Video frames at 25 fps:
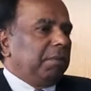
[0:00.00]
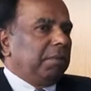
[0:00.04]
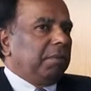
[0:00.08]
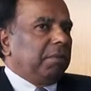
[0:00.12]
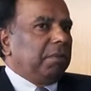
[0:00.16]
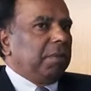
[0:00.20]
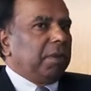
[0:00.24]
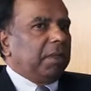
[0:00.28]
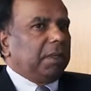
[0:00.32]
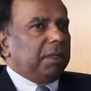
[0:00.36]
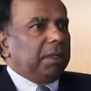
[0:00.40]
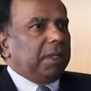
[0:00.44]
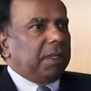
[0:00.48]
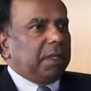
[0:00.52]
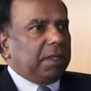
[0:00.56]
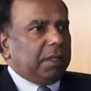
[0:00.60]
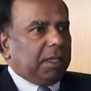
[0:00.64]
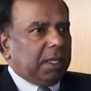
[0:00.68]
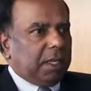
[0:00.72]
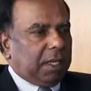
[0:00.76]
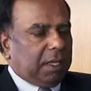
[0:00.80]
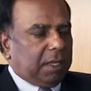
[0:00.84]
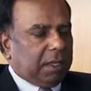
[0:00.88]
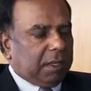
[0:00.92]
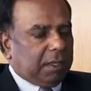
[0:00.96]
but
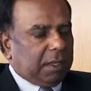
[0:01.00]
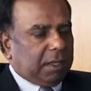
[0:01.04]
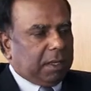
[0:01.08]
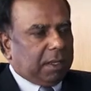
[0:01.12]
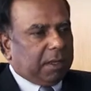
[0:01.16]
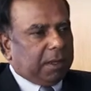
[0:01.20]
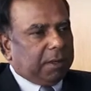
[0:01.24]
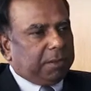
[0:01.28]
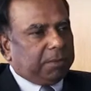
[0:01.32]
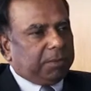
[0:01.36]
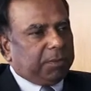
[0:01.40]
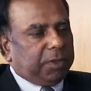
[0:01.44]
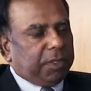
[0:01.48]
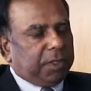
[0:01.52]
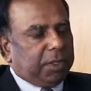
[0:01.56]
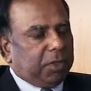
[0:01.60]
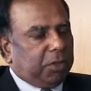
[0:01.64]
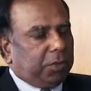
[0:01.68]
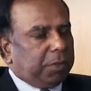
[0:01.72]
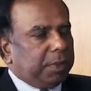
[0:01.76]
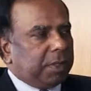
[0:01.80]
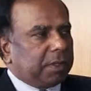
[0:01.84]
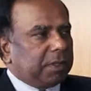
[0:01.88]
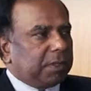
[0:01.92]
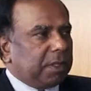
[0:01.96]
the
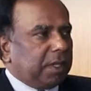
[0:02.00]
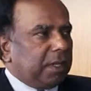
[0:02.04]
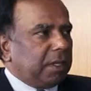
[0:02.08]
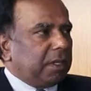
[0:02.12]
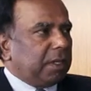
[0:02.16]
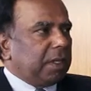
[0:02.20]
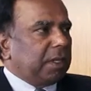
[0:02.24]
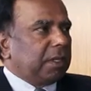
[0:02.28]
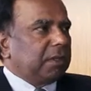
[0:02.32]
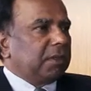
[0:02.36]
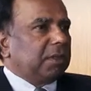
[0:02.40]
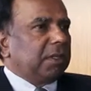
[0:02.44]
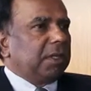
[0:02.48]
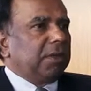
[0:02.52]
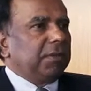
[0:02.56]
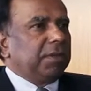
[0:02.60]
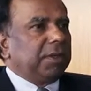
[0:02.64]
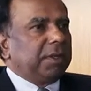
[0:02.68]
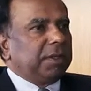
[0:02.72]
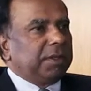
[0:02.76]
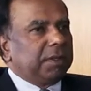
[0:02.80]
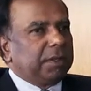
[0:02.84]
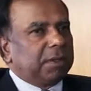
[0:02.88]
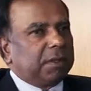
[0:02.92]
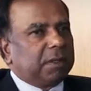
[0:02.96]
new president has
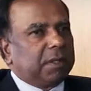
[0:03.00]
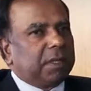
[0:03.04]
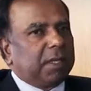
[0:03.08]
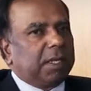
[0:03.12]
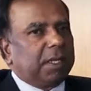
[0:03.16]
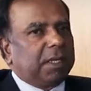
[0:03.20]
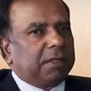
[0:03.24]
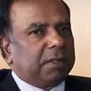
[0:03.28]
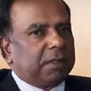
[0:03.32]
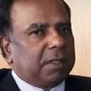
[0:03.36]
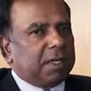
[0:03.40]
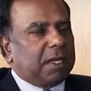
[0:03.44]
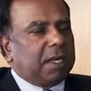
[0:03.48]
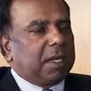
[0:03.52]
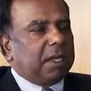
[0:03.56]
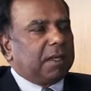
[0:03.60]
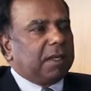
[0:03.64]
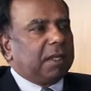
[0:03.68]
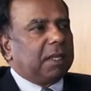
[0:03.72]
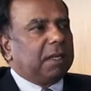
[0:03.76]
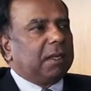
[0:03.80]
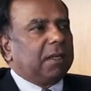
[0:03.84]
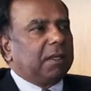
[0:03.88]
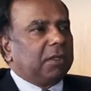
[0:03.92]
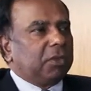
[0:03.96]
given this clear signal
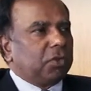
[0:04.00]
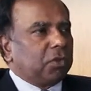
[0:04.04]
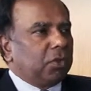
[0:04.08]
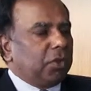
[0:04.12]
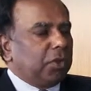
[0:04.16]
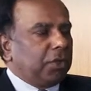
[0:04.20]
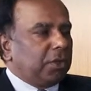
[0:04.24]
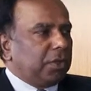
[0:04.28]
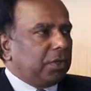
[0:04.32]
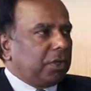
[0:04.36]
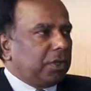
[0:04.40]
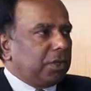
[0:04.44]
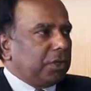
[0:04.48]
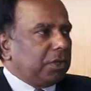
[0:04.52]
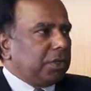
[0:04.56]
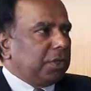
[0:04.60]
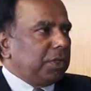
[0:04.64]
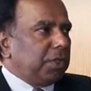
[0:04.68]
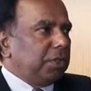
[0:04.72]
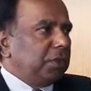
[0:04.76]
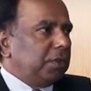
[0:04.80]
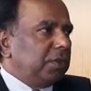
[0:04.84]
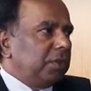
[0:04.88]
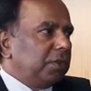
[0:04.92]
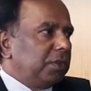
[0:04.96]
that he is going to
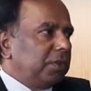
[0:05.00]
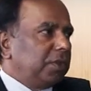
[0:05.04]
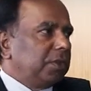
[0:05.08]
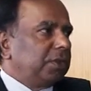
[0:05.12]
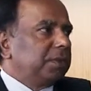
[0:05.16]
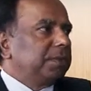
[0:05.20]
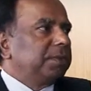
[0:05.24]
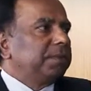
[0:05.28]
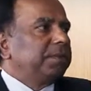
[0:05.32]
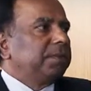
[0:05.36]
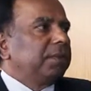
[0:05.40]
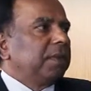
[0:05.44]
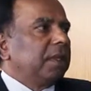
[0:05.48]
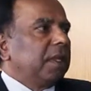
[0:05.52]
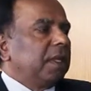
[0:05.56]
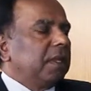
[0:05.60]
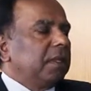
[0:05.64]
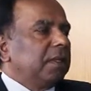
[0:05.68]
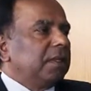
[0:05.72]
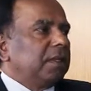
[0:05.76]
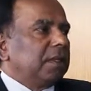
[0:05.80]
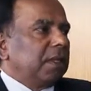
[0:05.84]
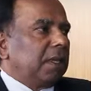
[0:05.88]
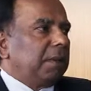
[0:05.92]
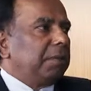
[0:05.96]
continue those
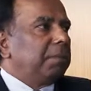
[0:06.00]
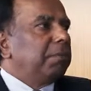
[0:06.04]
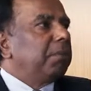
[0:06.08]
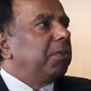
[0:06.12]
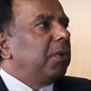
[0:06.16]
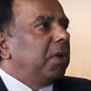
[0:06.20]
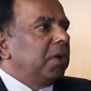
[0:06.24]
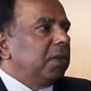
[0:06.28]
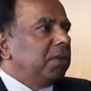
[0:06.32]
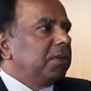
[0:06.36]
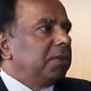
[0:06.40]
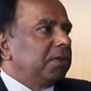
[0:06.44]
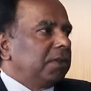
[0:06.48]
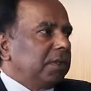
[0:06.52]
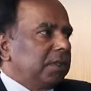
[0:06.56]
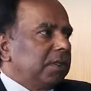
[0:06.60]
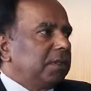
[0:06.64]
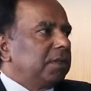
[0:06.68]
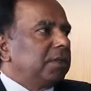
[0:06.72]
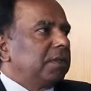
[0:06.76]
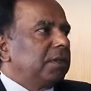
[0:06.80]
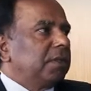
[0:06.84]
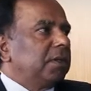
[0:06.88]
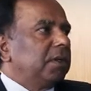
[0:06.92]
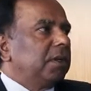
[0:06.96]
same
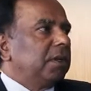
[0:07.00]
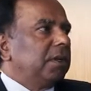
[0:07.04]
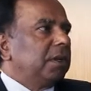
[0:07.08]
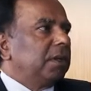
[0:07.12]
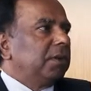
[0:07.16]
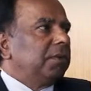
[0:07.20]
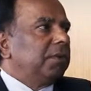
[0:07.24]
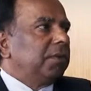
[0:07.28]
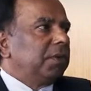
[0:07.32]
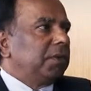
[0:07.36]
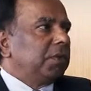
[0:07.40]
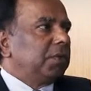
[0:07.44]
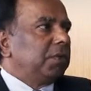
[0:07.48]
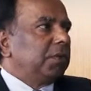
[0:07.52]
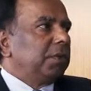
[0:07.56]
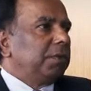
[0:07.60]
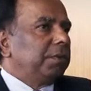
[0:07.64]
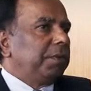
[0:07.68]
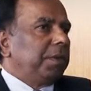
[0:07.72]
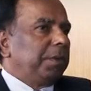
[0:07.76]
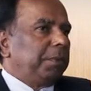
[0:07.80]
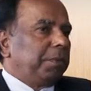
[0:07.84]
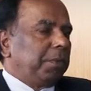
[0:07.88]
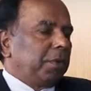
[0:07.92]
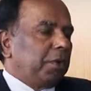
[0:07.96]
policies, which
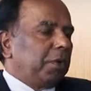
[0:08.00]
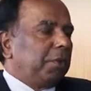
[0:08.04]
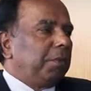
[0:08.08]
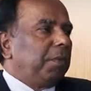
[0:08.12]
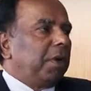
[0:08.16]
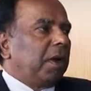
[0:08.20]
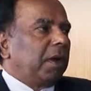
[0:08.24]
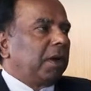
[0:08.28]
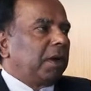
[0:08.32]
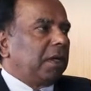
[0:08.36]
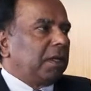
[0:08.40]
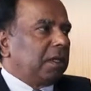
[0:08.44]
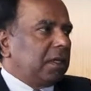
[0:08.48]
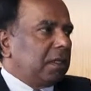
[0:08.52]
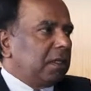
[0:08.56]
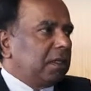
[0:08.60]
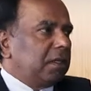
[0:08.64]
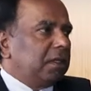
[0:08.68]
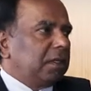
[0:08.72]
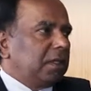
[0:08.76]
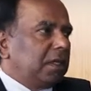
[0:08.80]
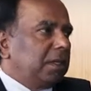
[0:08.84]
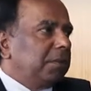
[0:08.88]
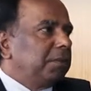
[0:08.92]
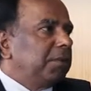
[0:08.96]
would be pro-market at
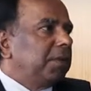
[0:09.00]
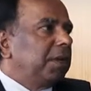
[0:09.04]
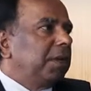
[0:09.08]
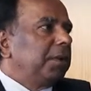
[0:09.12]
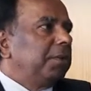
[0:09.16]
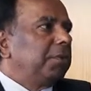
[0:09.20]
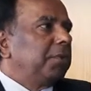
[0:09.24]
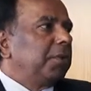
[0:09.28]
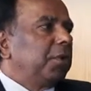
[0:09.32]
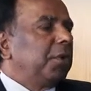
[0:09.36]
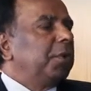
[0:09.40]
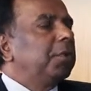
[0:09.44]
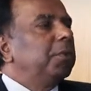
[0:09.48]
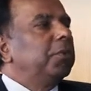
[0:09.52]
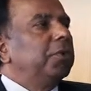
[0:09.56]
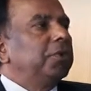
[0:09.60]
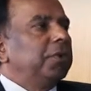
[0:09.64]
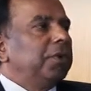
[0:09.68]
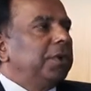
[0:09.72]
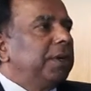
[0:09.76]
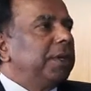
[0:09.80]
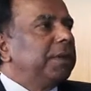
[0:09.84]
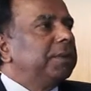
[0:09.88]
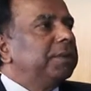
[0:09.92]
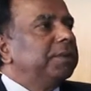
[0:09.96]
the same time
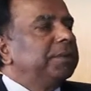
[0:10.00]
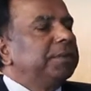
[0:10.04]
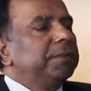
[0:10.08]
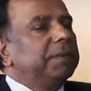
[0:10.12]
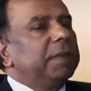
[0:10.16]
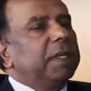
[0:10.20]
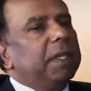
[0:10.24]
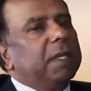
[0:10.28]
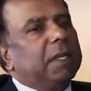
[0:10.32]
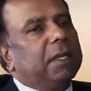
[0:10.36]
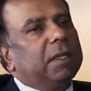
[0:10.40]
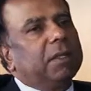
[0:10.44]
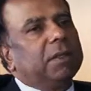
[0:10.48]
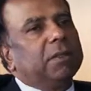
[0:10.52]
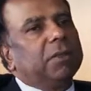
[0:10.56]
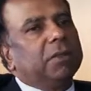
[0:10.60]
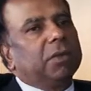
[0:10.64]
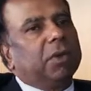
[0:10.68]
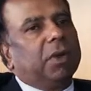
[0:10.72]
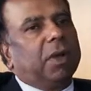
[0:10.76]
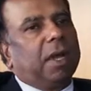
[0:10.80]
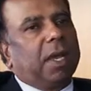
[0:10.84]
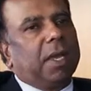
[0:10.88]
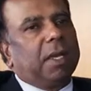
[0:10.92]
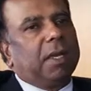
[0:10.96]
pro-poor.
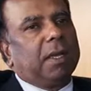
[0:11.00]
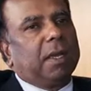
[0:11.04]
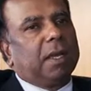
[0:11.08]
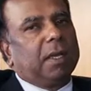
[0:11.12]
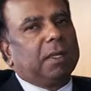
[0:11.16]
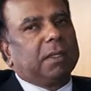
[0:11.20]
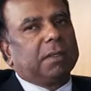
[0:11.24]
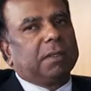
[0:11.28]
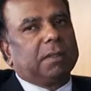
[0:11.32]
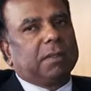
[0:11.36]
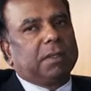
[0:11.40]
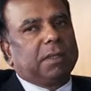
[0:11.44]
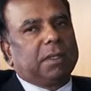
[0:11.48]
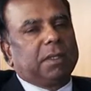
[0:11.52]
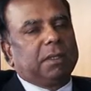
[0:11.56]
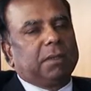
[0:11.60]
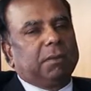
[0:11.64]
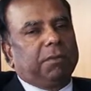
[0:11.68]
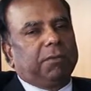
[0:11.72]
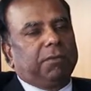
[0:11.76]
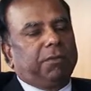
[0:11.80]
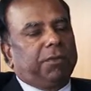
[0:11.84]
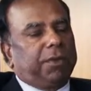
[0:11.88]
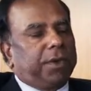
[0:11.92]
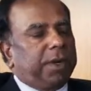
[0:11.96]
So I see
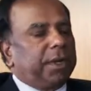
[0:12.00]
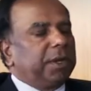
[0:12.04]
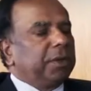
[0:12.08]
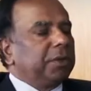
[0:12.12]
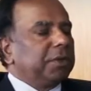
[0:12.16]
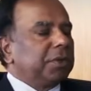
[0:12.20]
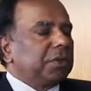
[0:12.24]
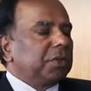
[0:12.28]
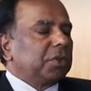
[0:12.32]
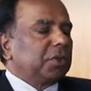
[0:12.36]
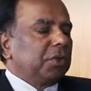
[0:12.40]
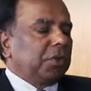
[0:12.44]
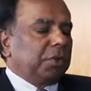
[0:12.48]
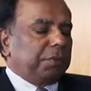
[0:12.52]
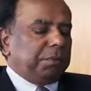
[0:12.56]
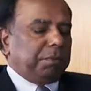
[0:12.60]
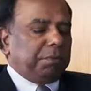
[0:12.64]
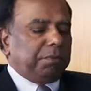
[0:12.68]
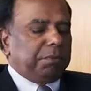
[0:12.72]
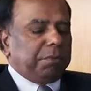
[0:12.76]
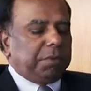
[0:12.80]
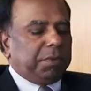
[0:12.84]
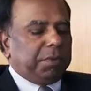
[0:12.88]
very good scope